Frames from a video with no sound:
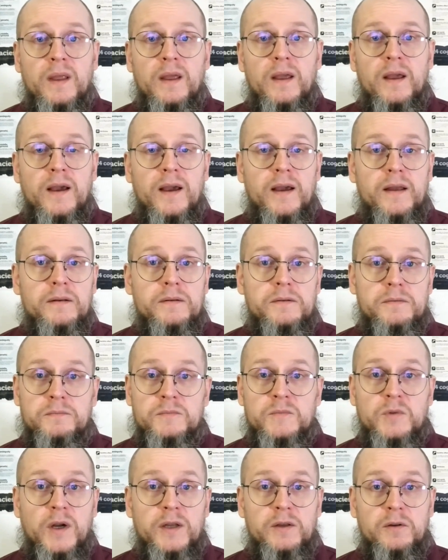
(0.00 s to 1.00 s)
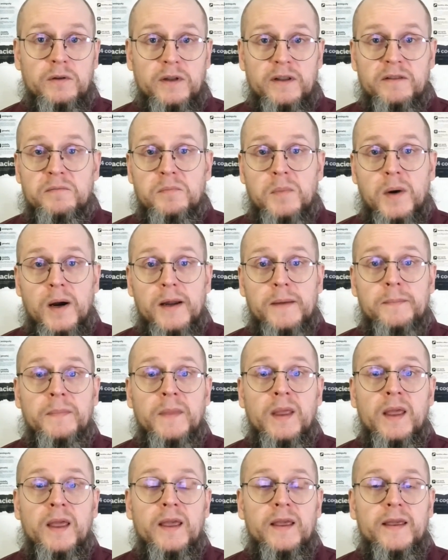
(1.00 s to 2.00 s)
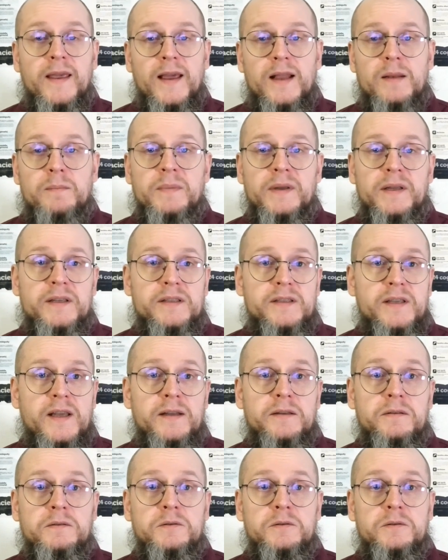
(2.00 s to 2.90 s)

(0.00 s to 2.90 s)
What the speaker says: and try to live by can be said